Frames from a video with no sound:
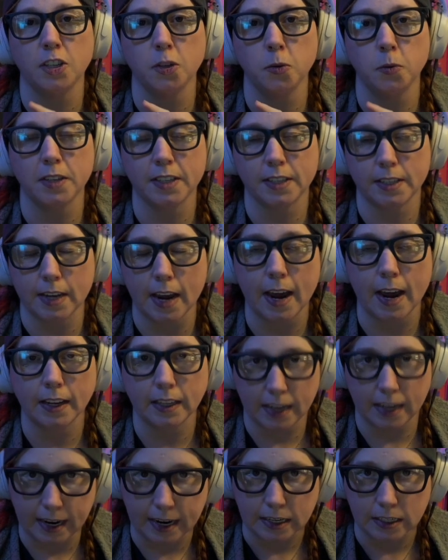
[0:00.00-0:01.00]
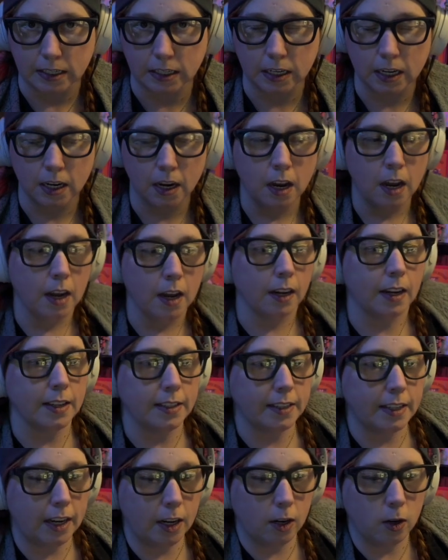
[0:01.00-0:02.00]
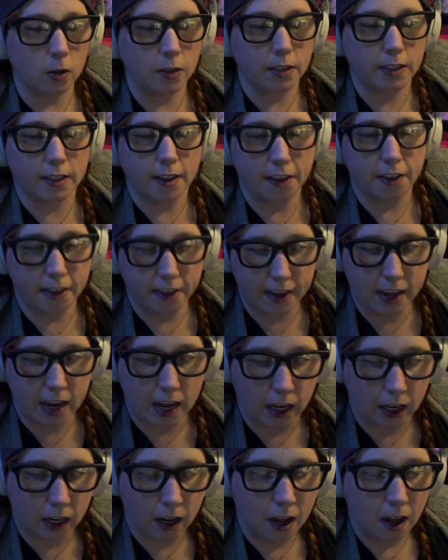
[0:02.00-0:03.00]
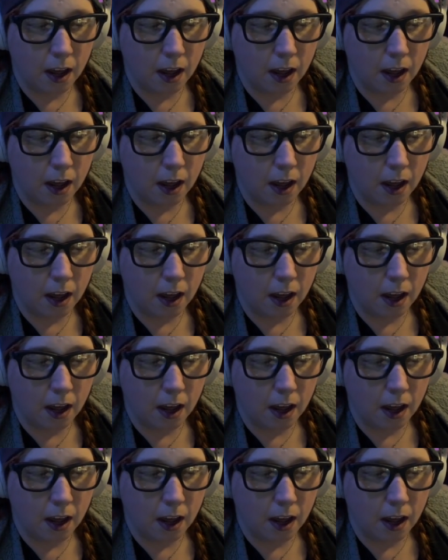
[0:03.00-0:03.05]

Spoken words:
to stagnate. Because here's the thing.